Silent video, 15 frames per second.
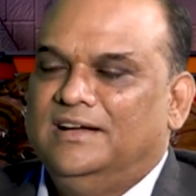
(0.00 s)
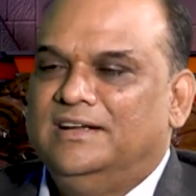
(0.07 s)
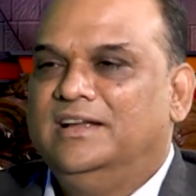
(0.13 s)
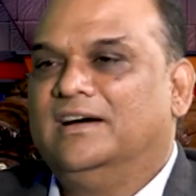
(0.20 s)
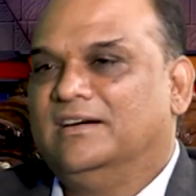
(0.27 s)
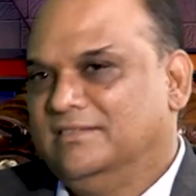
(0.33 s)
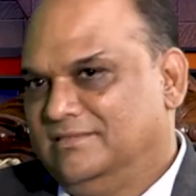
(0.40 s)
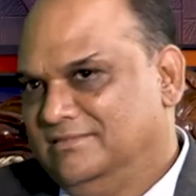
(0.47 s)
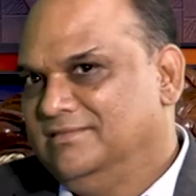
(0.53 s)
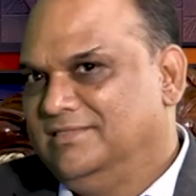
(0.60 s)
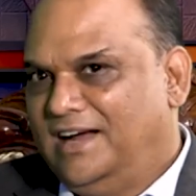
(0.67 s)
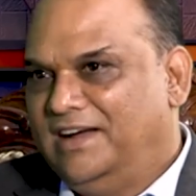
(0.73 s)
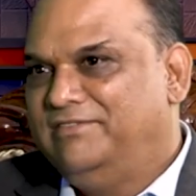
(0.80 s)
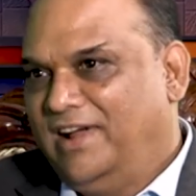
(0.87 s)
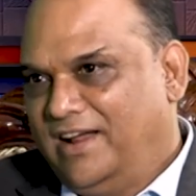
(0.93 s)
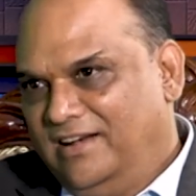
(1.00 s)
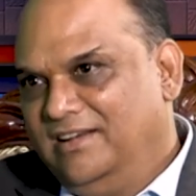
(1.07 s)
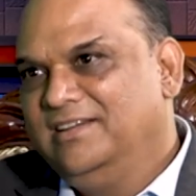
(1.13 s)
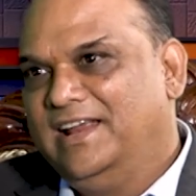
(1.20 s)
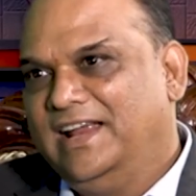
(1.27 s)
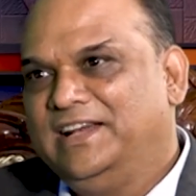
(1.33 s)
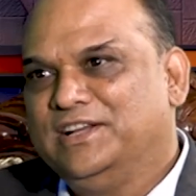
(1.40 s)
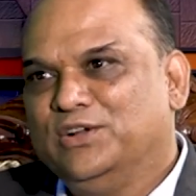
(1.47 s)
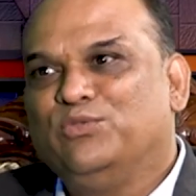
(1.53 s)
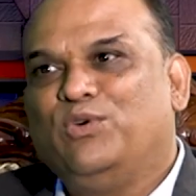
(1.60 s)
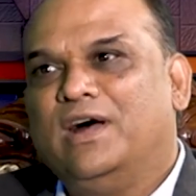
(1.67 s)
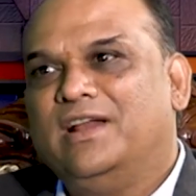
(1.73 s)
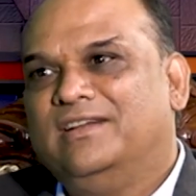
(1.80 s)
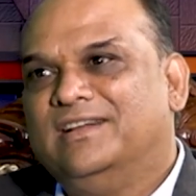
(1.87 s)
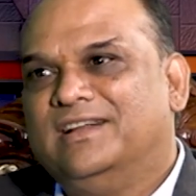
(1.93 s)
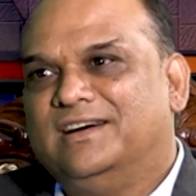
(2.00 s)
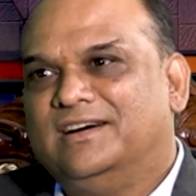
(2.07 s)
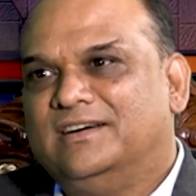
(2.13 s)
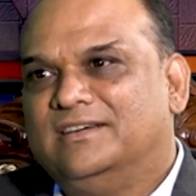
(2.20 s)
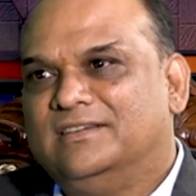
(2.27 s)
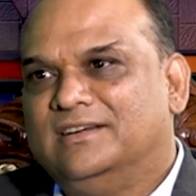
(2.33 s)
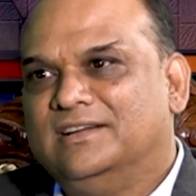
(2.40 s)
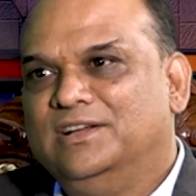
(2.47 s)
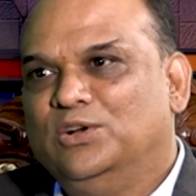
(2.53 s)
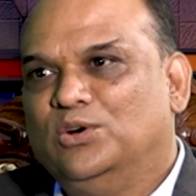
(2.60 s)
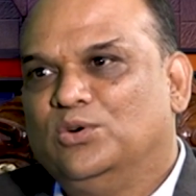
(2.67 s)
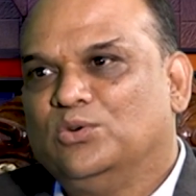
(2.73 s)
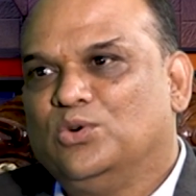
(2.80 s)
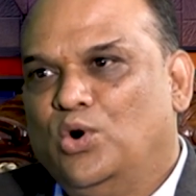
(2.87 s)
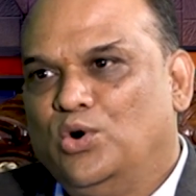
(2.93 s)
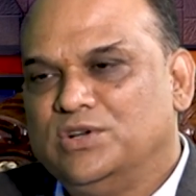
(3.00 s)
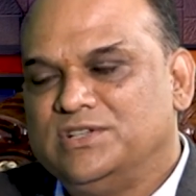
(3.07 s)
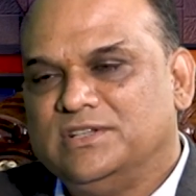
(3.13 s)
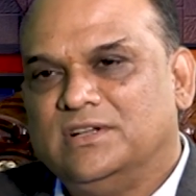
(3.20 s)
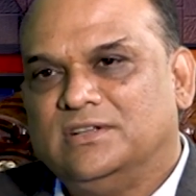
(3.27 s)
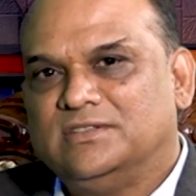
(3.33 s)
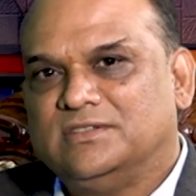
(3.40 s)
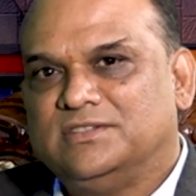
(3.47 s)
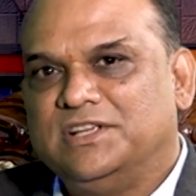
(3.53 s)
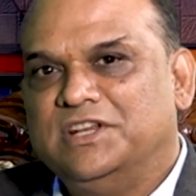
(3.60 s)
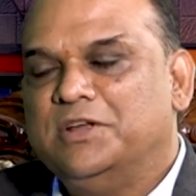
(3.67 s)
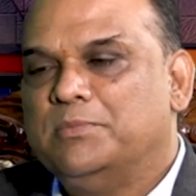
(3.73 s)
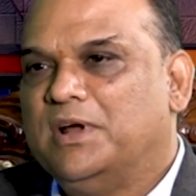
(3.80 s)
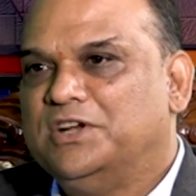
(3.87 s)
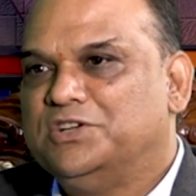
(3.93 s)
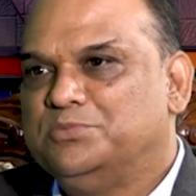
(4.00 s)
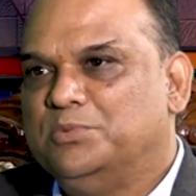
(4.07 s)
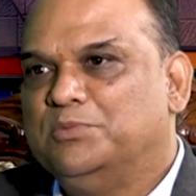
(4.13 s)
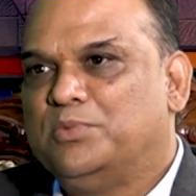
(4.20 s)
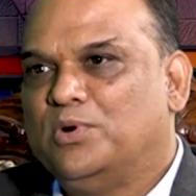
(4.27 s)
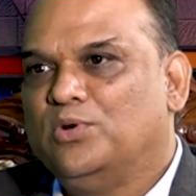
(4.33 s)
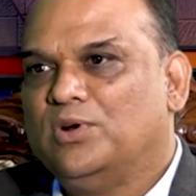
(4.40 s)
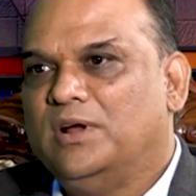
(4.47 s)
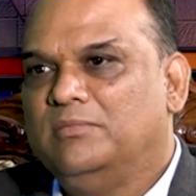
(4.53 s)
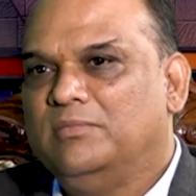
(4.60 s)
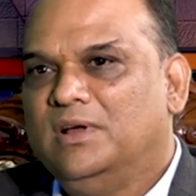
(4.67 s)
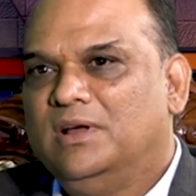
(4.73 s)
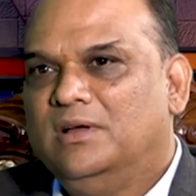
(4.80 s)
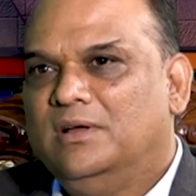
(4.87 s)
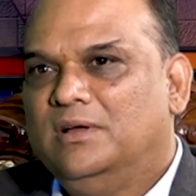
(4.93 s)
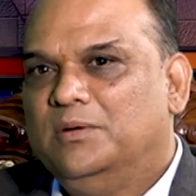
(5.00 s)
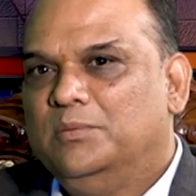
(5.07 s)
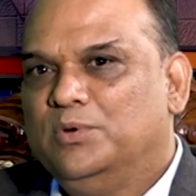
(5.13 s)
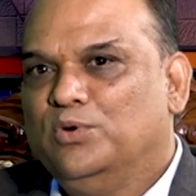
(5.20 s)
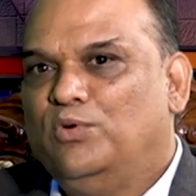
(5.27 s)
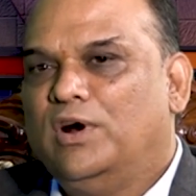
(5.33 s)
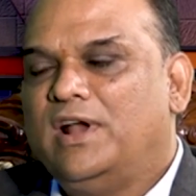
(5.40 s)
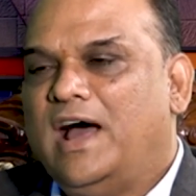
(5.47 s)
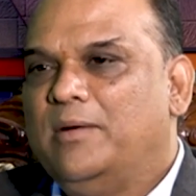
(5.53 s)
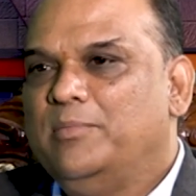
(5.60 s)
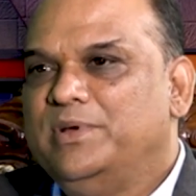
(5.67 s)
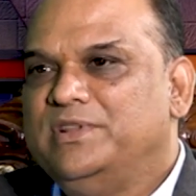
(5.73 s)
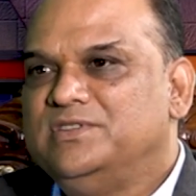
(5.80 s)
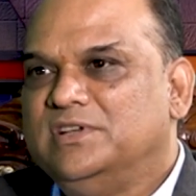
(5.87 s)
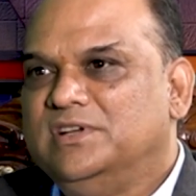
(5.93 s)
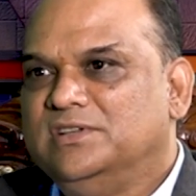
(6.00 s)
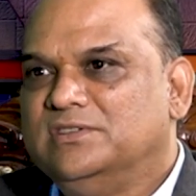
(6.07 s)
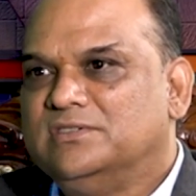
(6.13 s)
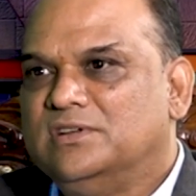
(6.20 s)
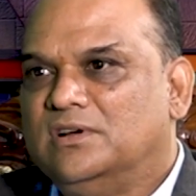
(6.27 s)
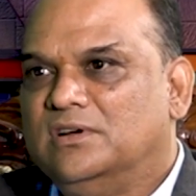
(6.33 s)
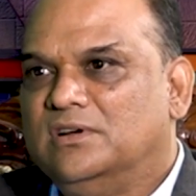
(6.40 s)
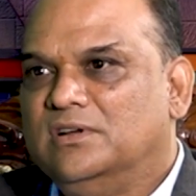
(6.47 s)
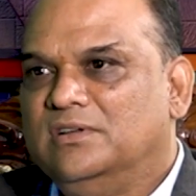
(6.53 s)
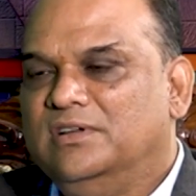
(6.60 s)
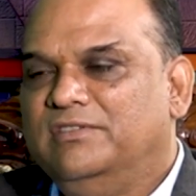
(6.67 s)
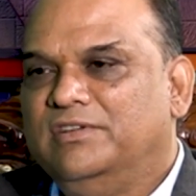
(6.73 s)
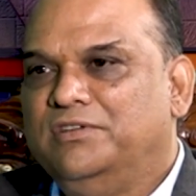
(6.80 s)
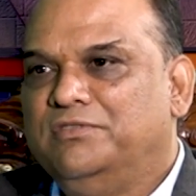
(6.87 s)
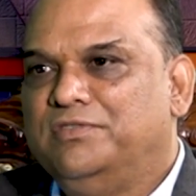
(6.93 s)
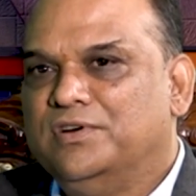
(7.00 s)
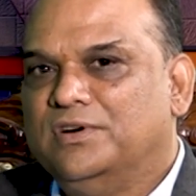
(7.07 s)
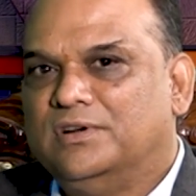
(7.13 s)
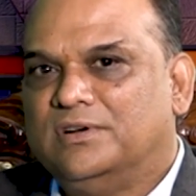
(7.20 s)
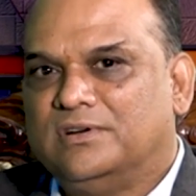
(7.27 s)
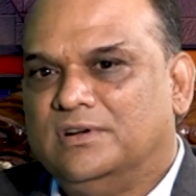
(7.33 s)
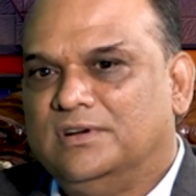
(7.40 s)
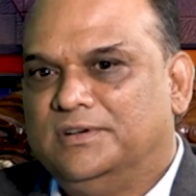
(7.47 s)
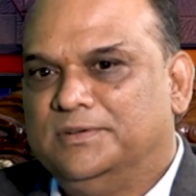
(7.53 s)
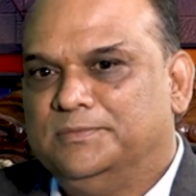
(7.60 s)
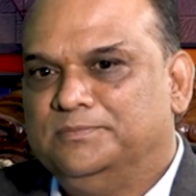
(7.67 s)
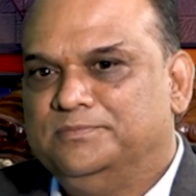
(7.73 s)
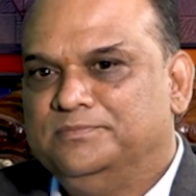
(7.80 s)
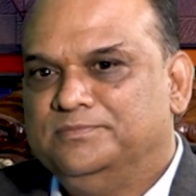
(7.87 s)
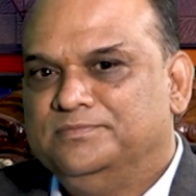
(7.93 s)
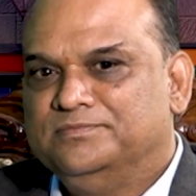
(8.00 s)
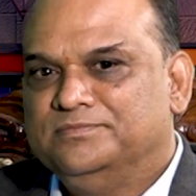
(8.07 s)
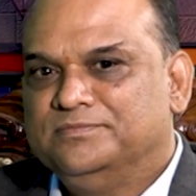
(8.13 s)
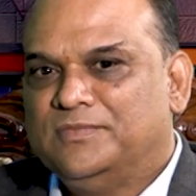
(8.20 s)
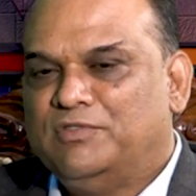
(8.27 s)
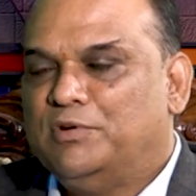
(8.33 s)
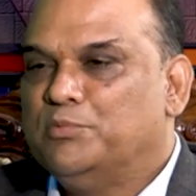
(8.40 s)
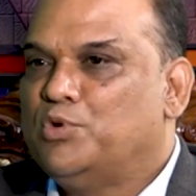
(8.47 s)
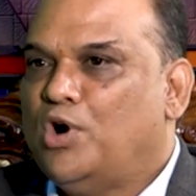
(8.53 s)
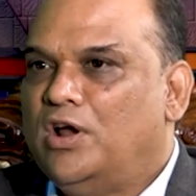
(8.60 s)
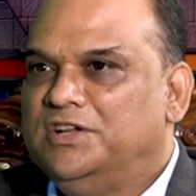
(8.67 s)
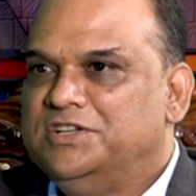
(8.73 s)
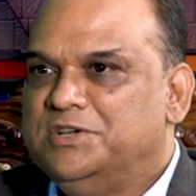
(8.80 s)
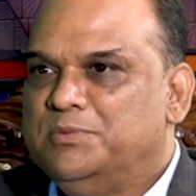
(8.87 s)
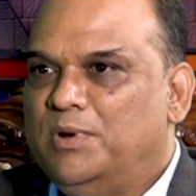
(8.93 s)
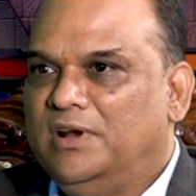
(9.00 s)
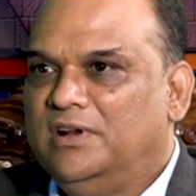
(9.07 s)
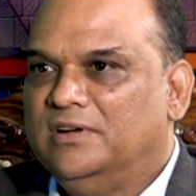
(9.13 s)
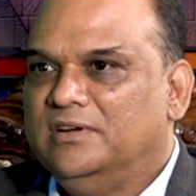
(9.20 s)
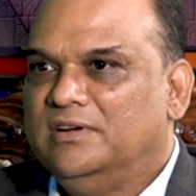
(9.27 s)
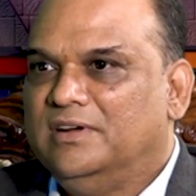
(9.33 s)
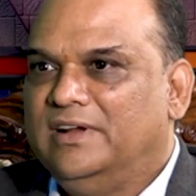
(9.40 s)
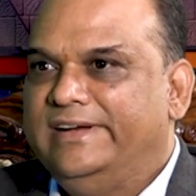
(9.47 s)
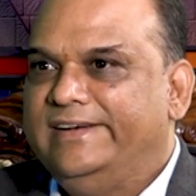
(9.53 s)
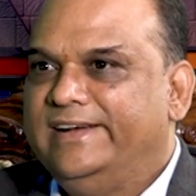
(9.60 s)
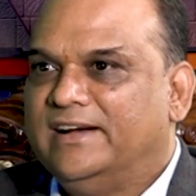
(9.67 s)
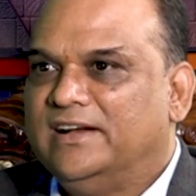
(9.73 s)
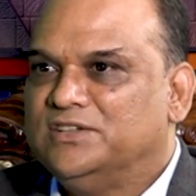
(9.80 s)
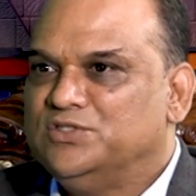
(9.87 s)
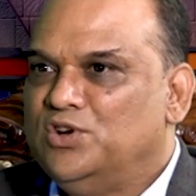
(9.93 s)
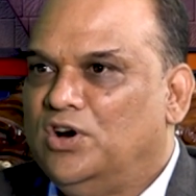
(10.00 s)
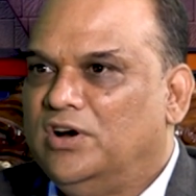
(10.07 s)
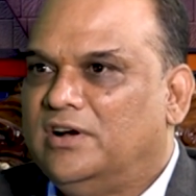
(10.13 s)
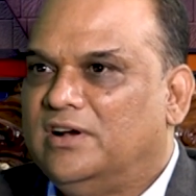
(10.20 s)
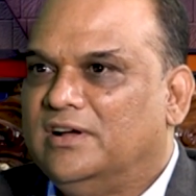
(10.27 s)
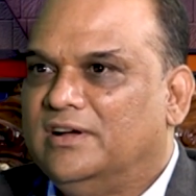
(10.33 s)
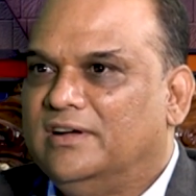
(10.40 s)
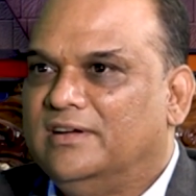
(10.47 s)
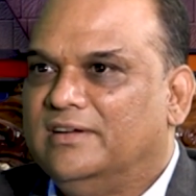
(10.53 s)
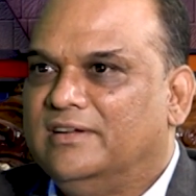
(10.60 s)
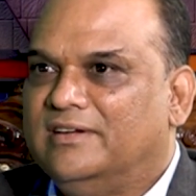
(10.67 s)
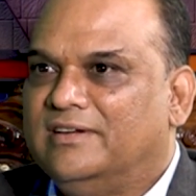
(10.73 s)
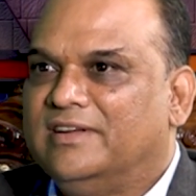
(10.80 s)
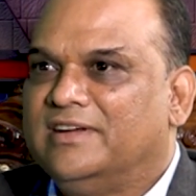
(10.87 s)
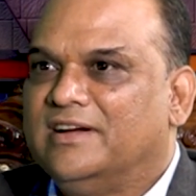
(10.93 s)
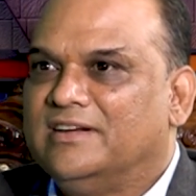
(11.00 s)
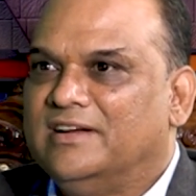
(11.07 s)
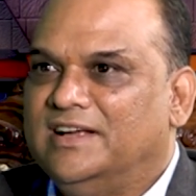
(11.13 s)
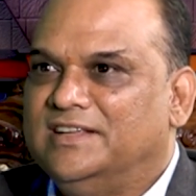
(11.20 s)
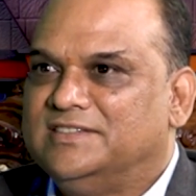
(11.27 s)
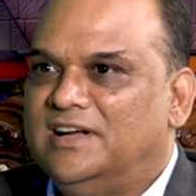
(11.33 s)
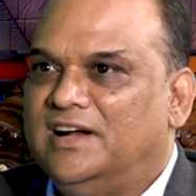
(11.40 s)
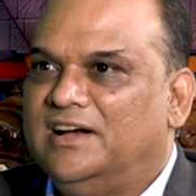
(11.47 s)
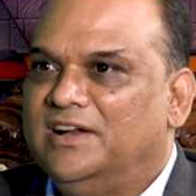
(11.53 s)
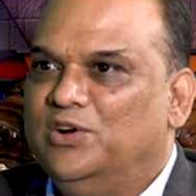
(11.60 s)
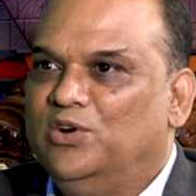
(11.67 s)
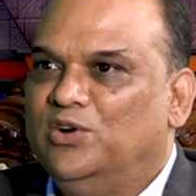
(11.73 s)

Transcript: Yeah, I've done later one, course as a senior management program. What happens is, even if you're from Carnegie Mellon, India does not recognize that.